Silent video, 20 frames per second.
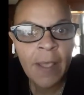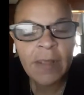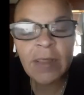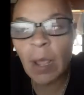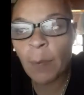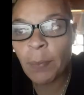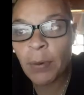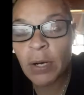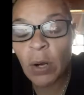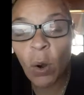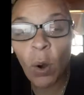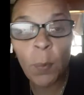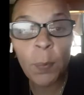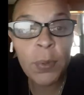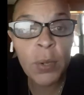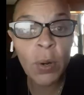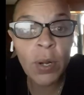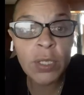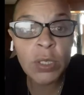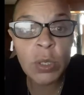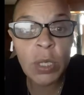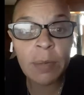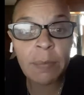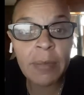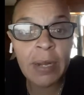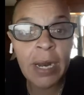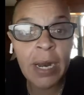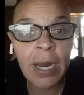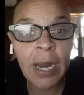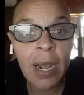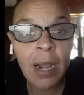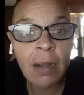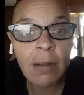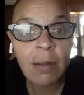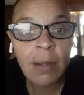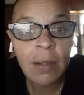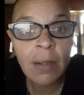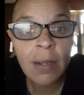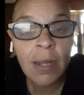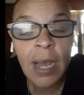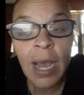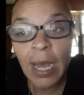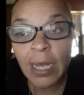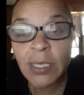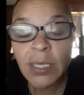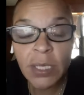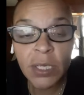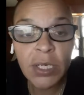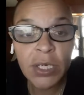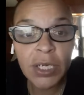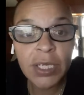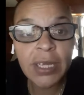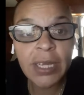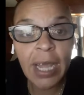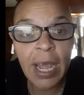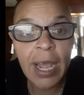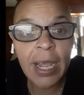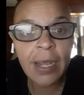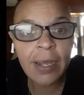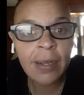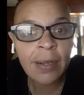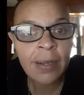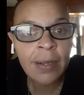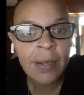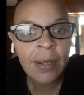They put opioid treatment in there. That's a good thing.